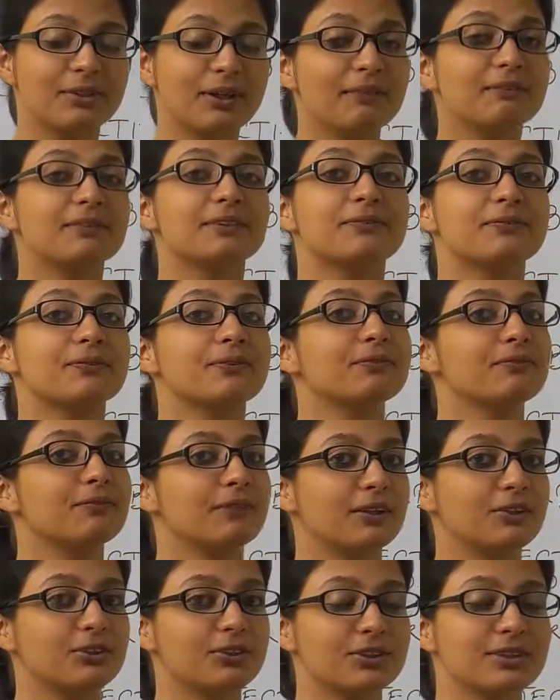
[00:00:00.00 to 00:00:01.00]
You have different
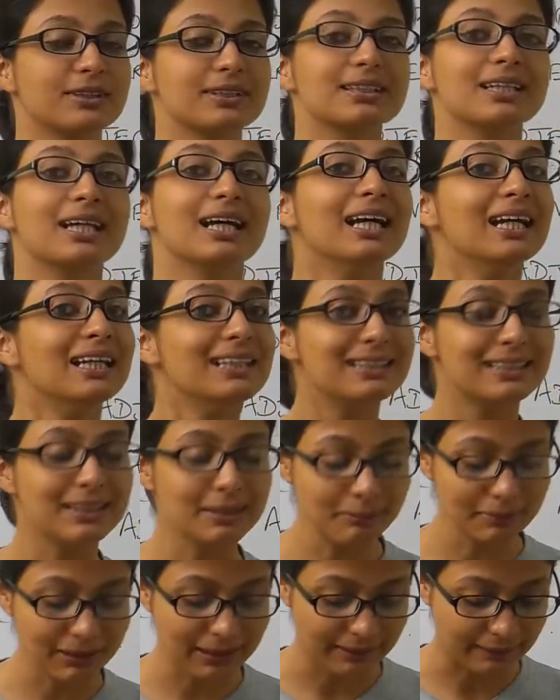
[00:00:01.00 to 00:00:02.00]
functions.
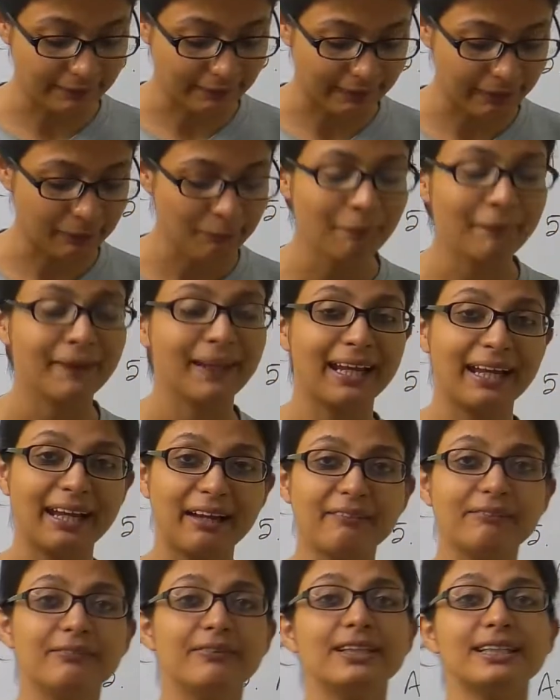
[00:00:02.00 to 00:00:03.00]
Similarly,
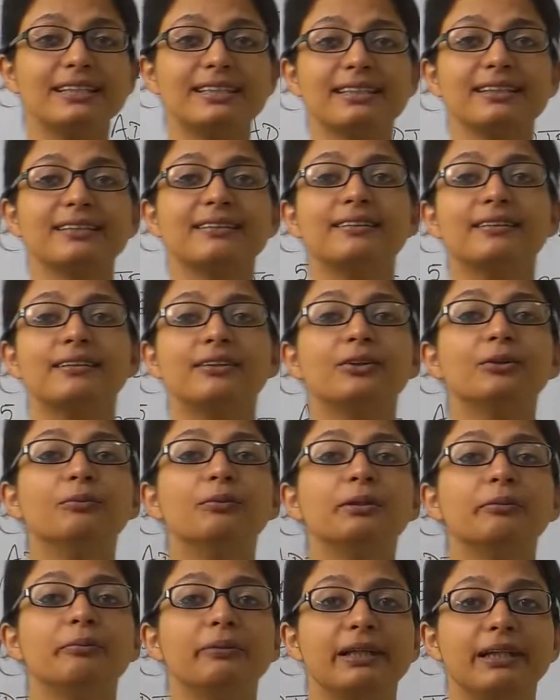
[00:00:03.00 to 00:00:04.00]
every single
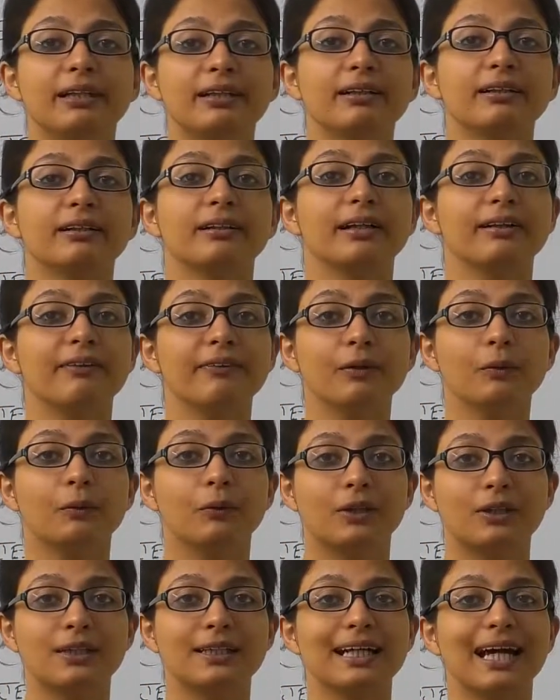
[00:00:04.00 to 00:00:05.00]
human being in the
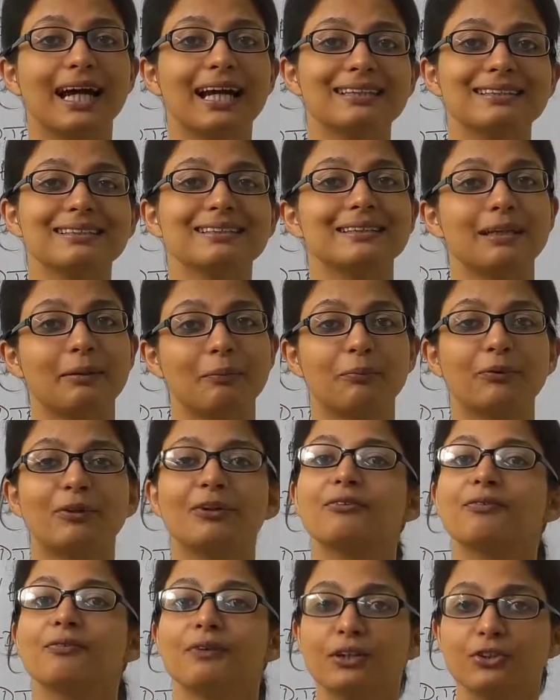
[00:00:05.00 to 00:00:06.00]
world has a
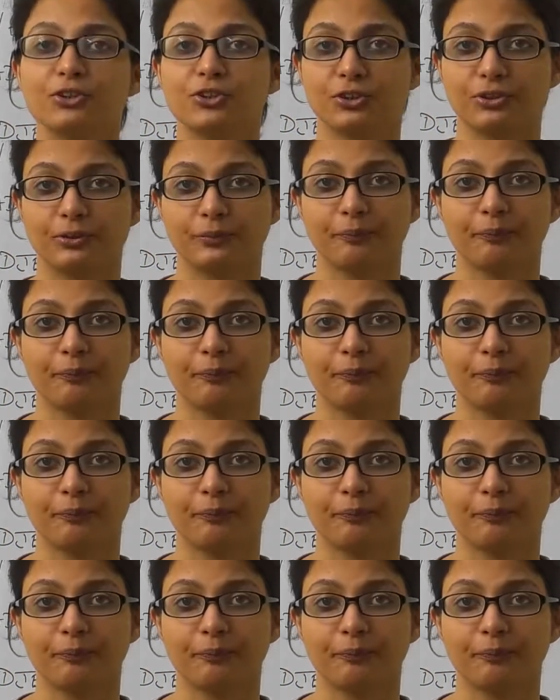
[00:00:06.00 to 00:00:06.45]
separate function.